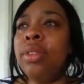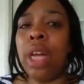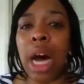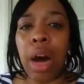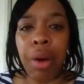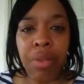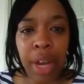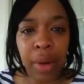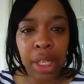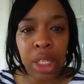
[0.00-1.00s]
Our
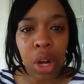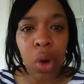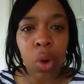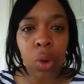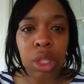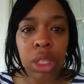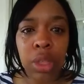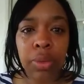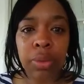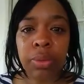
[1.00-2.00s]
very souls,
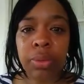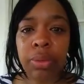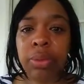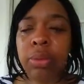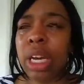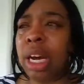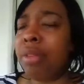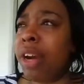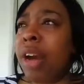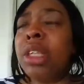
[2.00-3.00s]
our
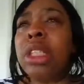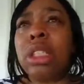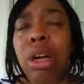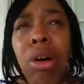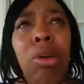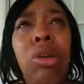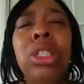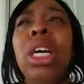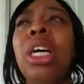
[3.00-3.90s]
very souls,